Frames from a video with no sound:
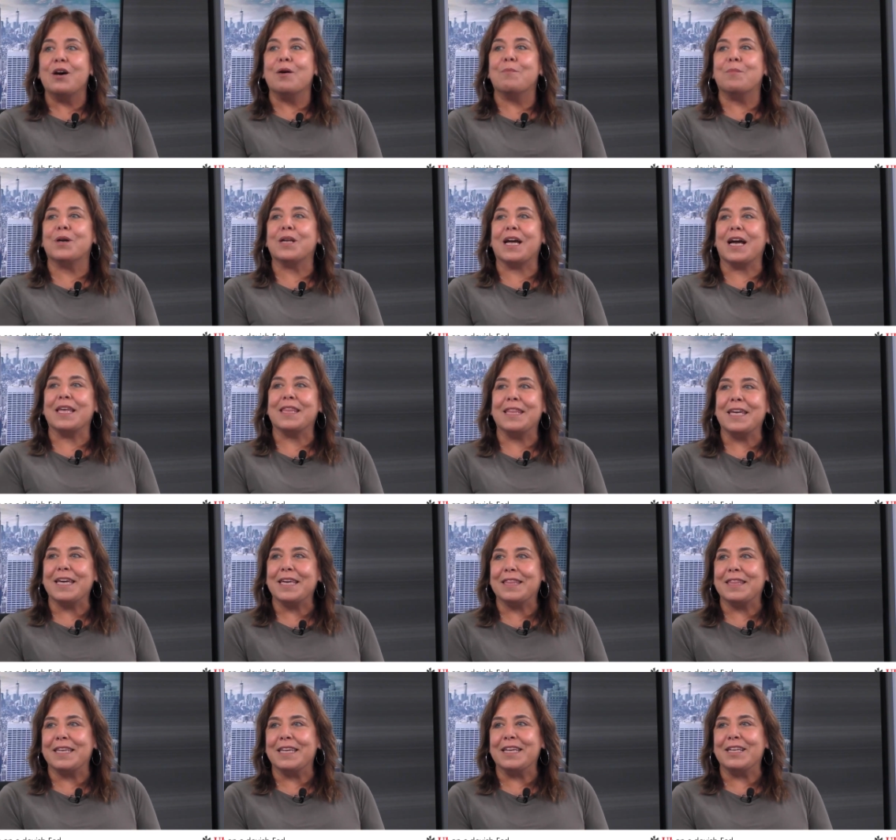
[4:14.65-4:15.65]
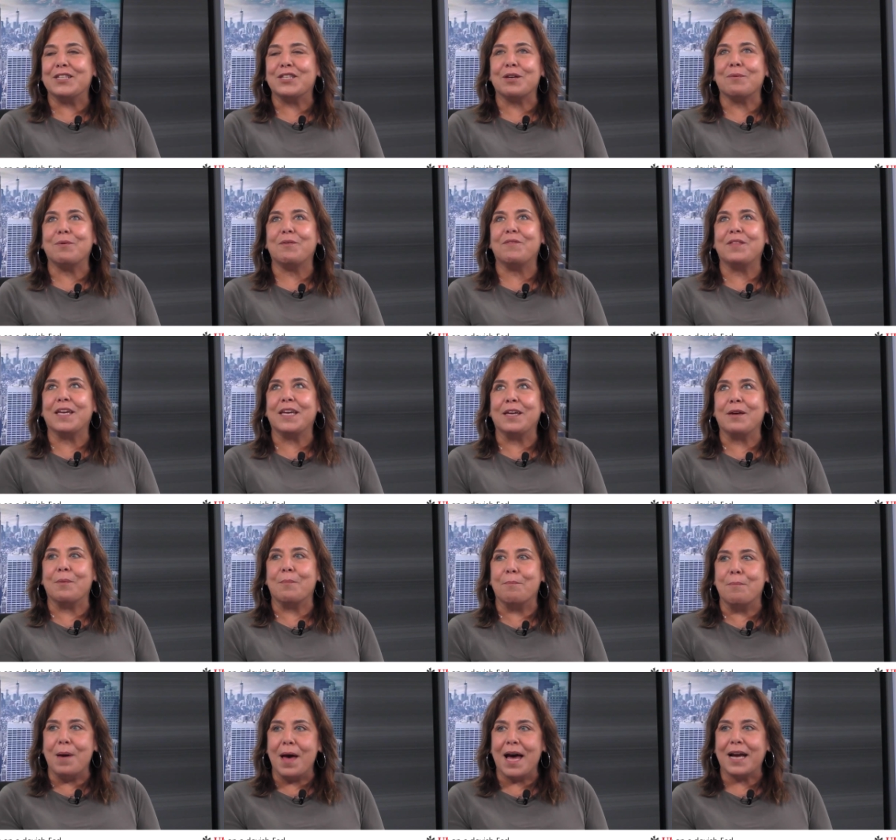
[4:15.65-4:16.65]
but I think the some of the
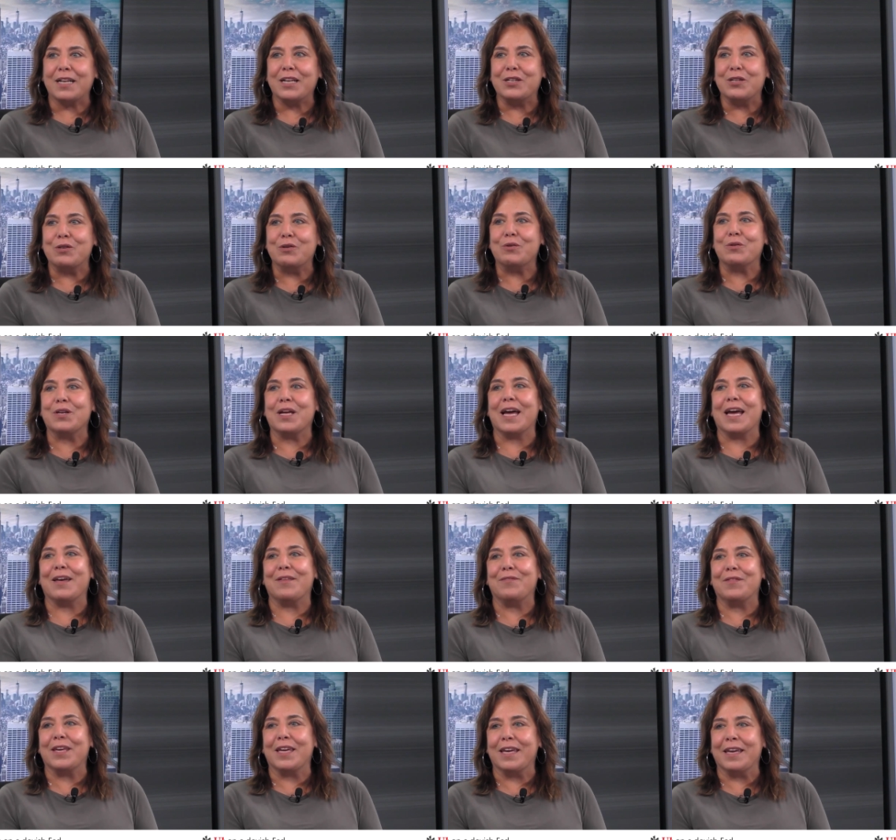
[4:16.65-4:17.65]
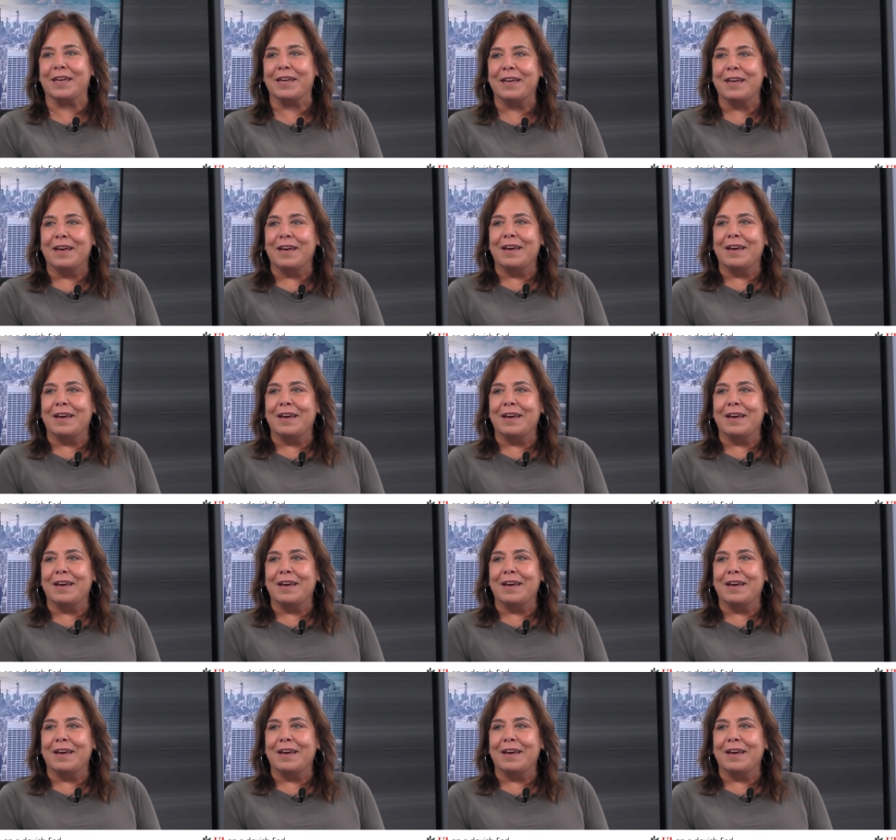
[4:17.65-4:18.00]
magnitude and the